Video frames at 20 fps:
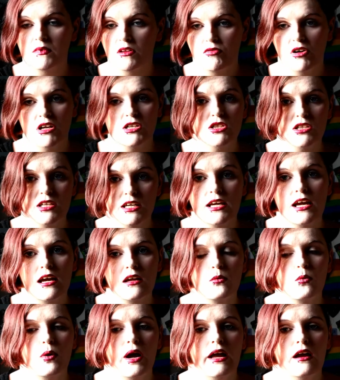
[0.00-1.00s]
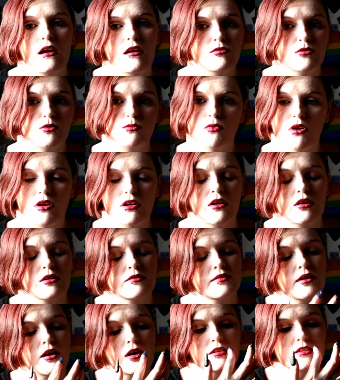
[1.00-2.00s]
eventually get away after running out
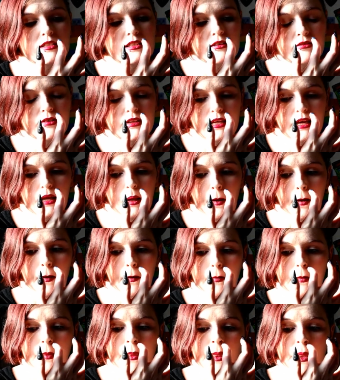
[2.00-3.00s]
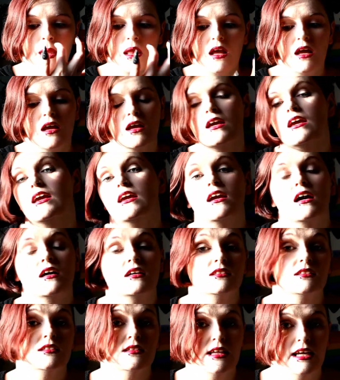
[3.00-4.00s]
of the house and everything, he
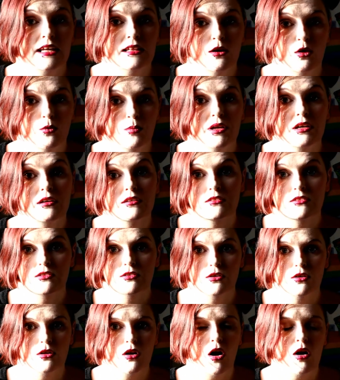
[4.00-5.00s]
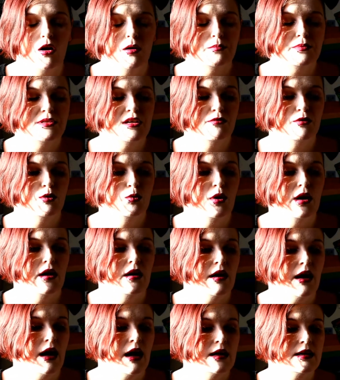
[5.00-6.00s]
has to lay low because there are cops
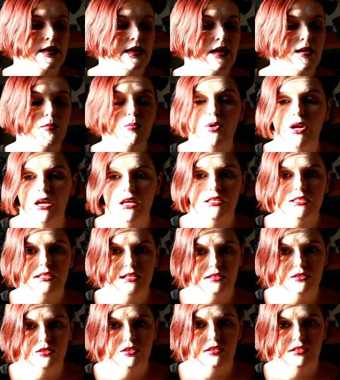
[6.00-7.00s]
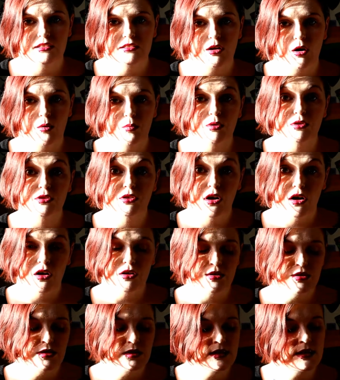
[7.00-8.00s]
everywhere and he breaks into this couple's
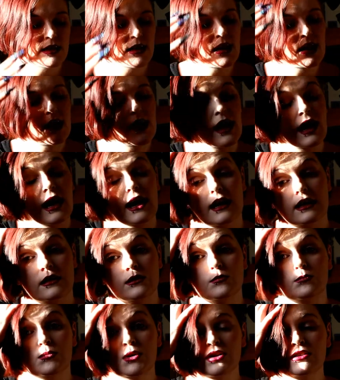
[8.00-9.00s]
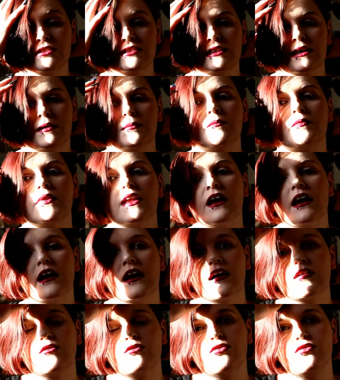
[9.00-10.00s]
house and murders them
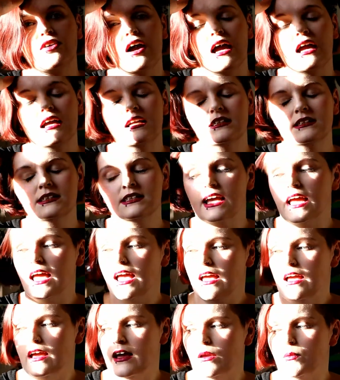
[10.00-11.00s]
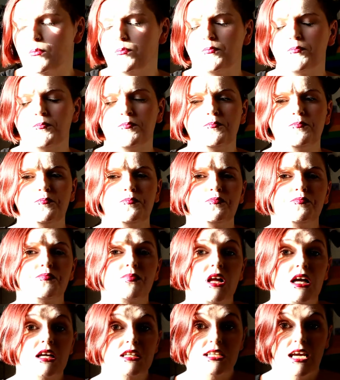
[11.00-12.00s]
and finds a
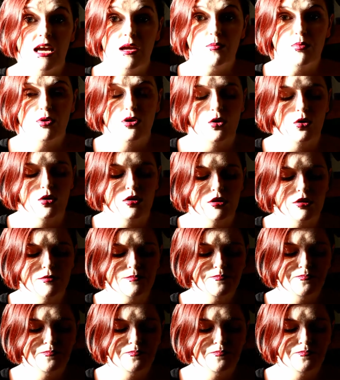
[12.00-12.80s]
tape recorder.